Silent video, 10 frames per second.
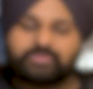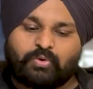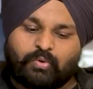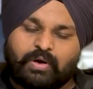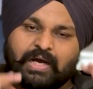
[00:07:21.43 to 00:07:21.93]

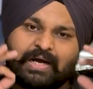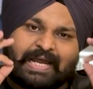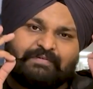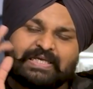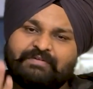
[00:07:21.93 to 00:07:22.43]
So I
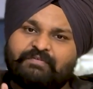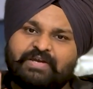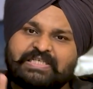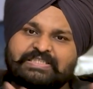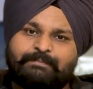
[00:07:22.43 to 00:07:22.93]
will give a
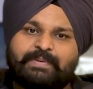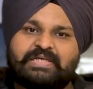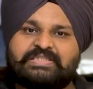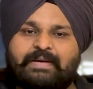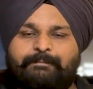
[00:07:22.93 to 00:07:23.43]
very simple
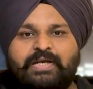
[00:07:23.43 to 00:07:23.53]
example.